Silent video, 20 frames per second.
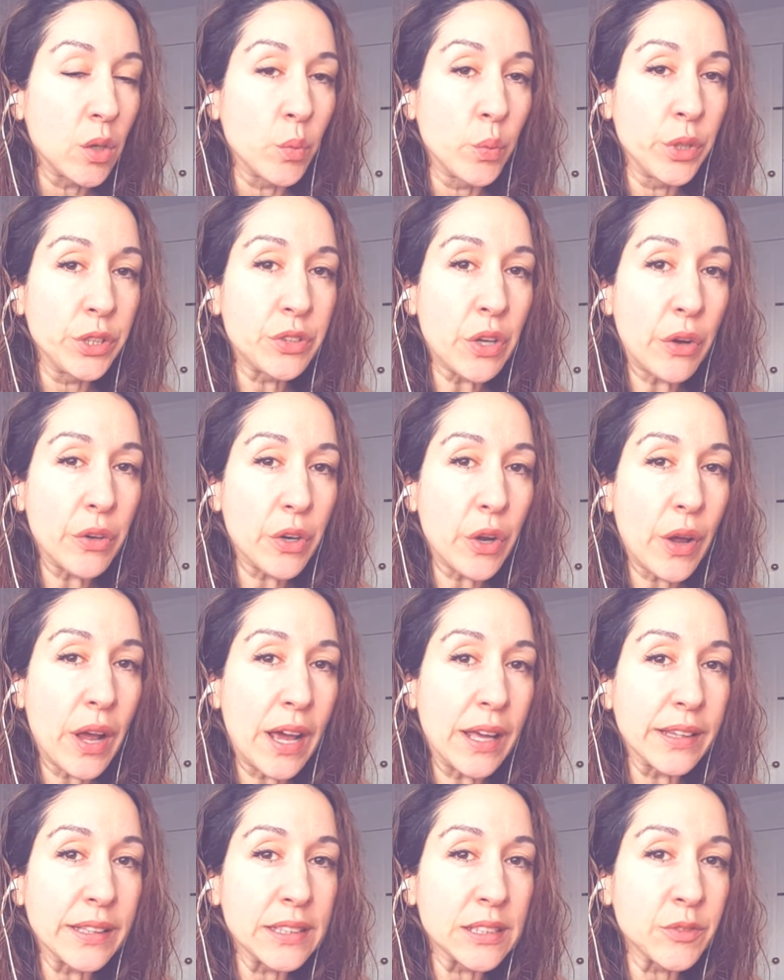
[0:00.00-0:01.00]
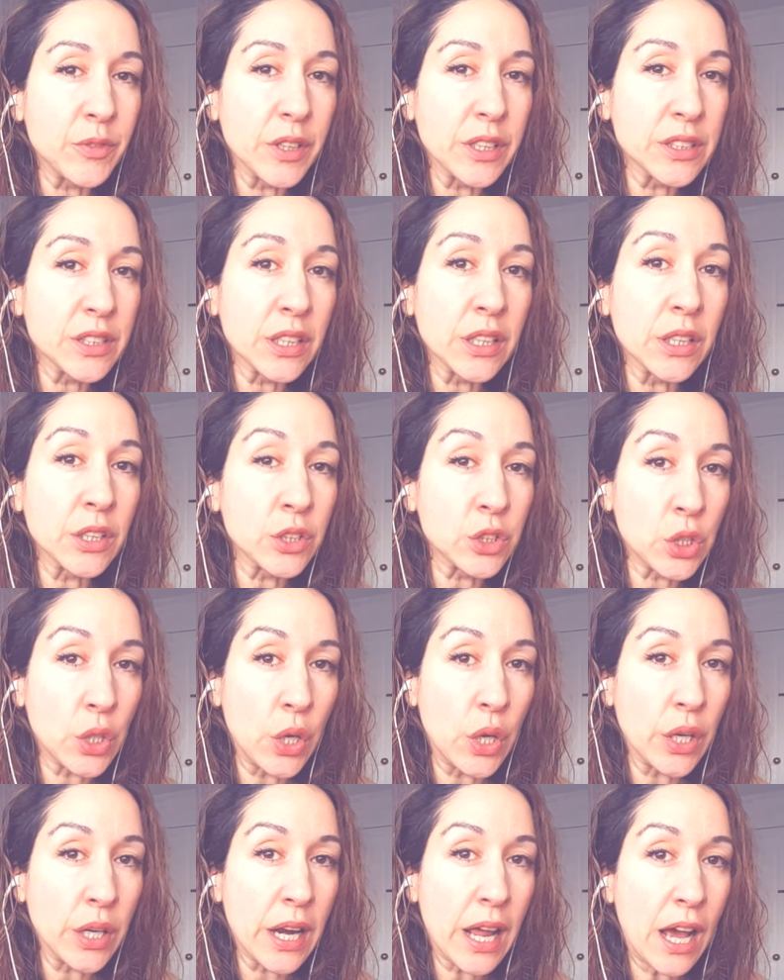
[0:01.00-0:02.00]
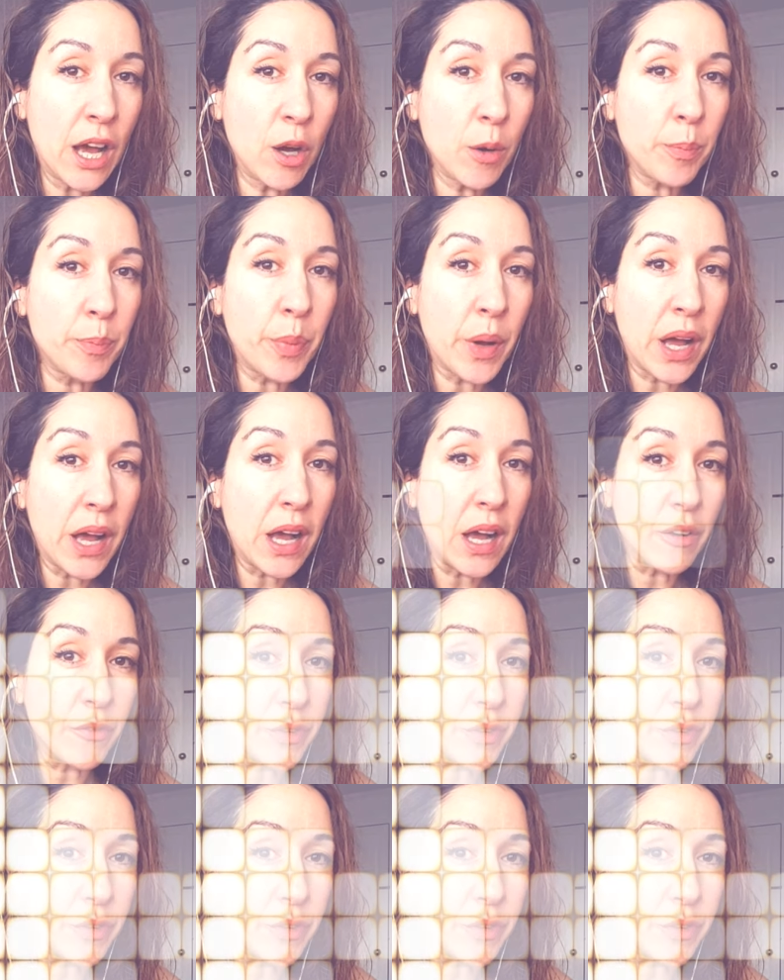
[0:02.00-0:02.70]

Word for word: we don't know how these things are going to turn out, but